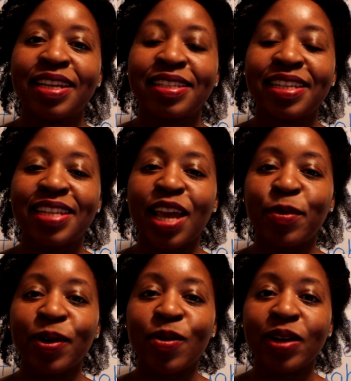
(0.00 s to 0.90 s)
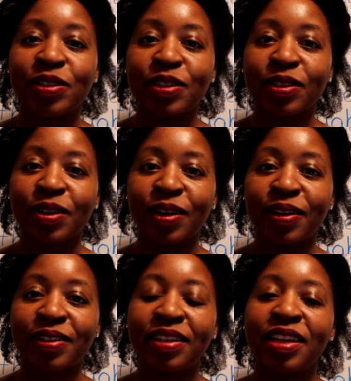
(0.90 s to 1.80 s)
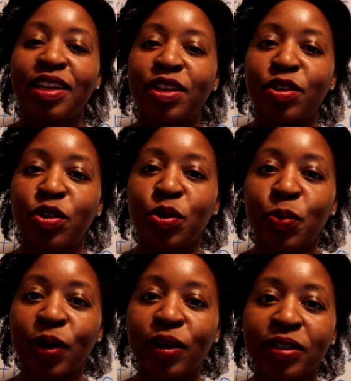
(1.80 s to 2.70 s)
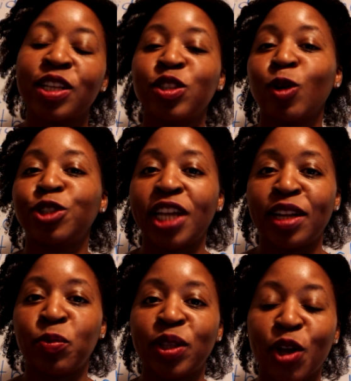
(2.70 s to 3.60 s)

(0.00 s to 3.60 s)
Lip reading: Today we're going to learn new words associated with